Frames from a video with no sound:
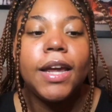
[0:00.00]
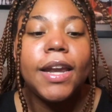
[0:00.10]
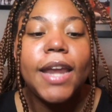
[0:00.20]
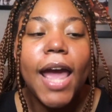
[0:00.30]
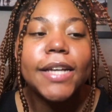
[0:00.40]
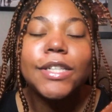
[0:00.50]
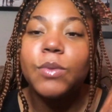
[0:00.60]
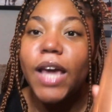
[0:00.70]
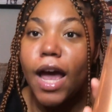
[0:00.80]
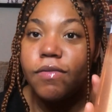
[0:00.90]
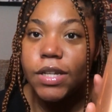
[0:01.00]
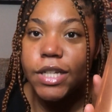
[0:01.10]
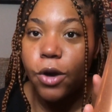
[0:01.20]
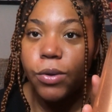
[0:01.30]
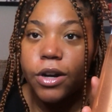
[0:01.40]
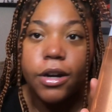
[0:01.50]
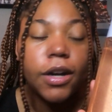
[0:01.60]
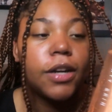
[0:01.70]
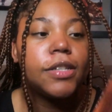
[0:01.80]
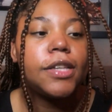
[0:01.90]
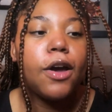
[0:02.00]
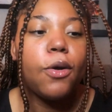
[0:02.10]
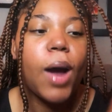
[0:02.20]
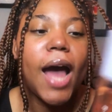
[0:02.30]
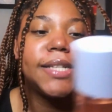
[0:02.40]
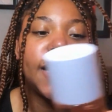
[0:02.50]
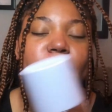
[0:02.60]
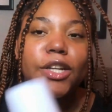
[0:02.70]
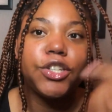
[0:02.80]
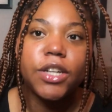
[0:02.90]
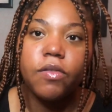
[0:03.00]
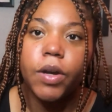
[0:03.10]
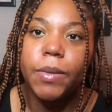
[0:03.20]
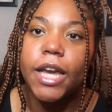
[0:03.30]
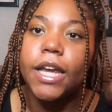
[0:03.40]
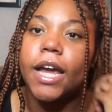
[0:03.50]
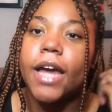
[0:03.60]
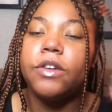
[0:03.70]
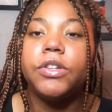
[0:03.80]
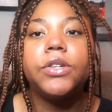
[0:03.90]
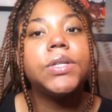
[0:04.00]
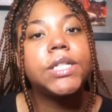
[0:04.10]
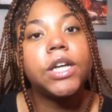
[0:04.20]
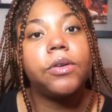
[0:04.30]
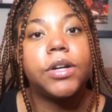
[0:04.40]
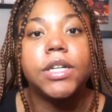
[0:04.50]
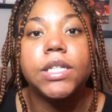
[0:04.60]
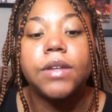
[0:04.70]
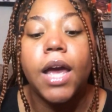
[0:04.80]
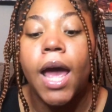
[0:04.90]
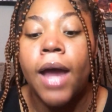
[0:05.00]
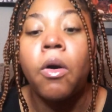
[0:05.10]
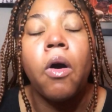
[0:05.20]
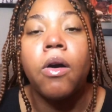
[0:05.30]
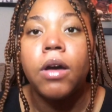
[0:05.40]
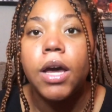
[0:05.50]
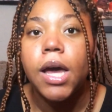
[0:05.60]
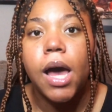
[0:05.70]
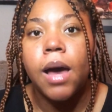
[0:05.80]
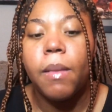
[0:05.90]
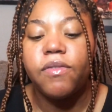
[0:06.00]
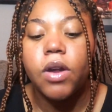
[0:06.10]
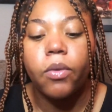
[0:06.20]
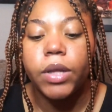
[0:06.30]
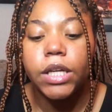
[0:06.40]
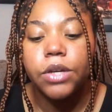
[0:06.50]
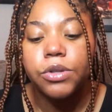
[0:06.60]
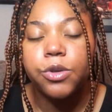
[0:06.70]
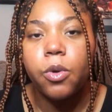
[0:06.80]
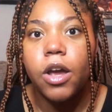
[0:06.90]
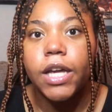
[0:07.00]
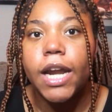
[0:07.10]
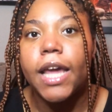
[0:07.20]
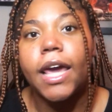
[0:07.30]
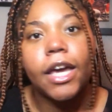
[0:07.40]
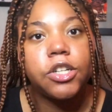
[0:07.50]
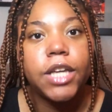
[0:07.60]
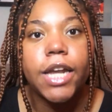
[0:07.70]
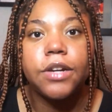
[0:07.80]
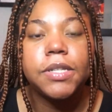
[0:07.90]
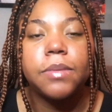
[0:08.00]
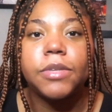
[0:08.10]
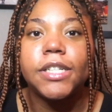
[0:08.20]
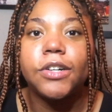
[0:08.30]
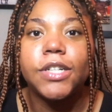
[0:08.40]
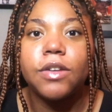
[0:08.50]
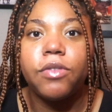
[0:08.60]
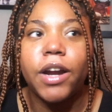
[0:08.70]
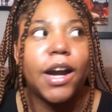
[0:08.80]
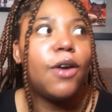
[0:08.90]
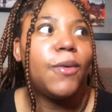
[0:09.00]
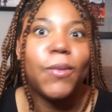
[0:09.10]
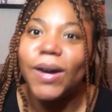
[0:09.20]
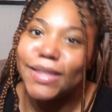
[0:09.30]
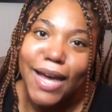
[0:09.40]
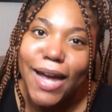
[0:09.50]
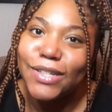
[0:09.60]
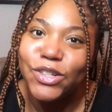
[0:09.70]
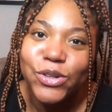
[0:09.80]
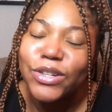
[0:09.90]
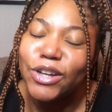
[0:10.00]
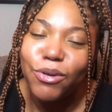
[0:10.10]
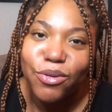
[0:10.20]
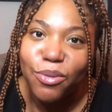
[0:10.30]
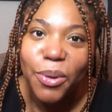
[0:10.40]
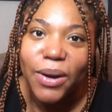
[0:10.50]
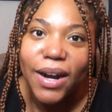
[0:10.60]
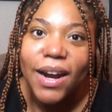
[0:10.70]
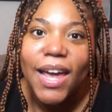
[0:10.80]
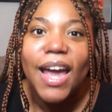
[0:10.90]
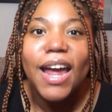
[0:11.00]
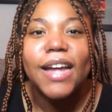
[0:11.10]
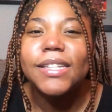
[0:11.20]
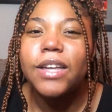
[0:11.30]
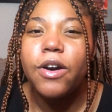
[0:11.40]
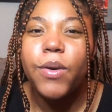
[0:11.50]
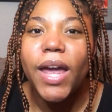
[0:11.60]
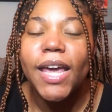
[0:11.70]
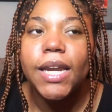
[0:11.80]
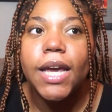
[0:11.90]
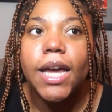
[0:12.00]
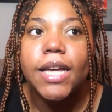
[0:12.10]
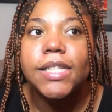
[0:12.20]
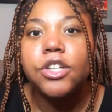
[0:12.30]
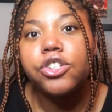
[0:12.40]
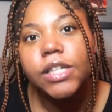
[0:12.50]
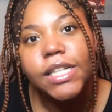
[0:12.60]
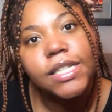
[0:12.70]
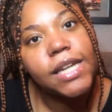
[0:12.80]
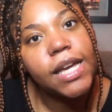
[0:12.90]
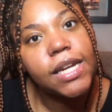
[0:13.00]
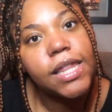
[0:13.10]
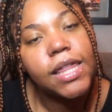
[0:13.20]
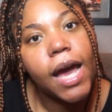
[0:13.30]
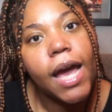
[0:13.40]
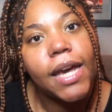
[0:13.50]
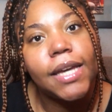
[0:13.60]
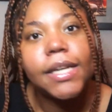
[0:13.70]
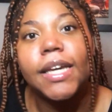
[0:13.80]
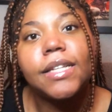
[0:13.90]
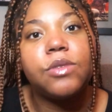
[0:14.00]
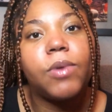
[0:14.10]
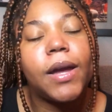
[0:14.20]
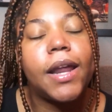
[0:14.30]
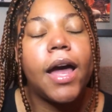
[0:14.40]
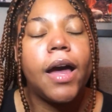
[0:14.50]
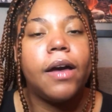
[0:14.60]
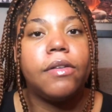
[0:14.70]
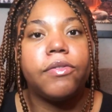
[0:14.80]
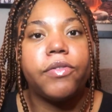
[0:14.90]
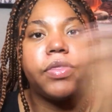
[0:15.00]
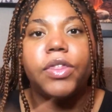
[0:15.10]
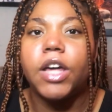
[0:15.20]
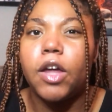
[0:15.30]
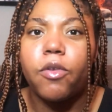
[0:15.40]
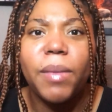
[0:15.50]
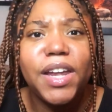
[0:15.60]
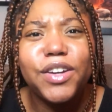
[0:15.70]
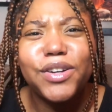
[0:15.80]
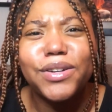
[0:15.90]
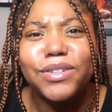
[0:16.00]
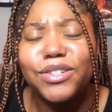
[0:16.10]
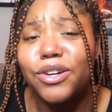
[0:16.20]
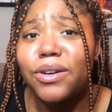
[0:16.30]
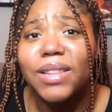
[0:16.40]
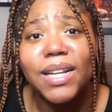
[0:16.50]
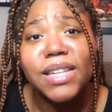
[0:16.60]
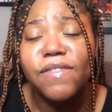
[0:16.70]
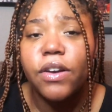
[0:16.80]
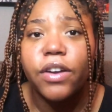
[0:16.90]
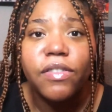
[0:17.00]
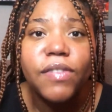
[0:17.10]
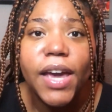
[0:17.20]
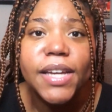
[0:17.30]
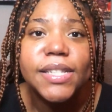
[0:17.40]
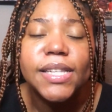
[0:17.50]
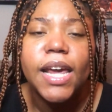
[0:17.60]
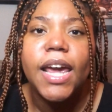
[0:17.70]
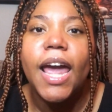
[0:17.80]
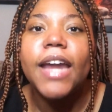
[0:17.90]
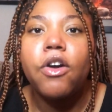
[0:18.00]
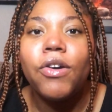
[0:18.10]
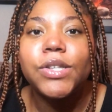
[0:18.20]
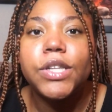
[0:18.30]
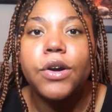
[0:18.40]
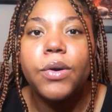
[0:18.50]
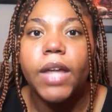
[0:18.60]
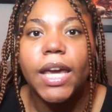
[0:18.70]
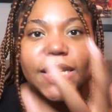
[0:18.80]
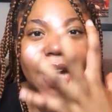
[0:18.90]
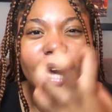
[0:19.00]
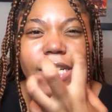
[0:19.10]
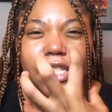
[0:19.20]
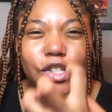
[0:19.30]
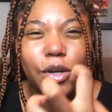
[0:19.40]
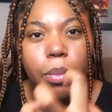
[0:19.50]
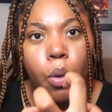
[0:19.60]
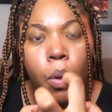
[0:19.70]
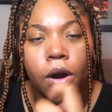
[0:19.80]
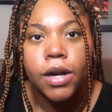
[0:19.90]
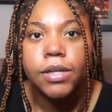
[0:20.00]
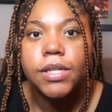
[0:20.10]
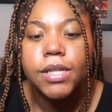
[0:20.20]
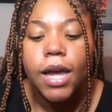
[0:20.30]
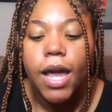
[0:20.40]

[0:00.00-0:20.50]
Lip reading: Next, we have the toner. So as I mentioned in the very beginning, I don't use toners at all. I've never really used one, and I actually had to do some research and figure out what the heck do you use a toner for. And so it essentially stated that it gets rid of the remainder dirt that's left on your face, and also like it tightens your pores.